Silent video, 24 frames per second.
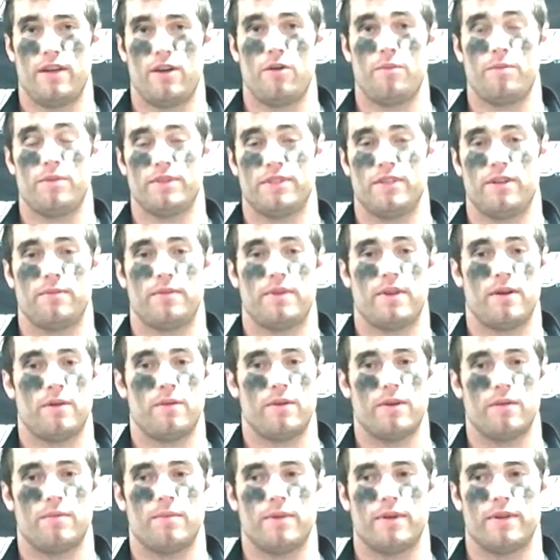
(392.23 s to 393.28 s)
it opens up that
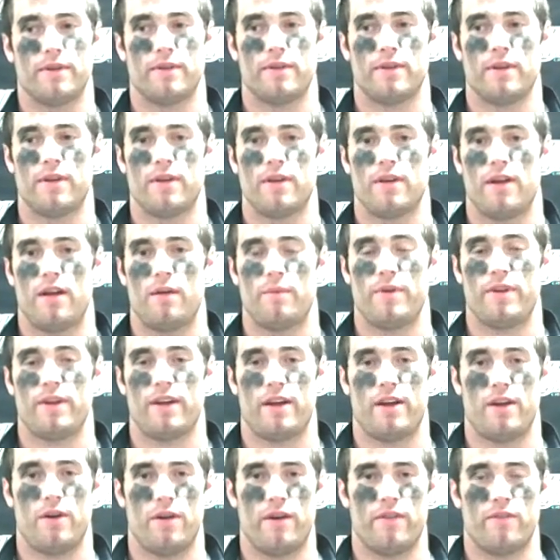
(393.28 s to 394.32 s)
way. But I mean,
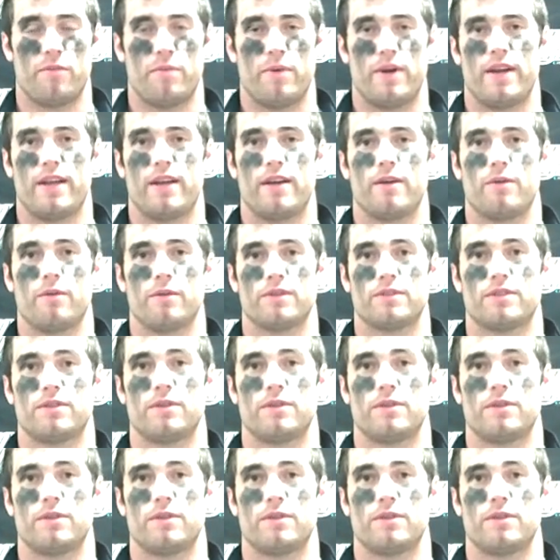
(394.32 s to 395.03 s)
I know everybody here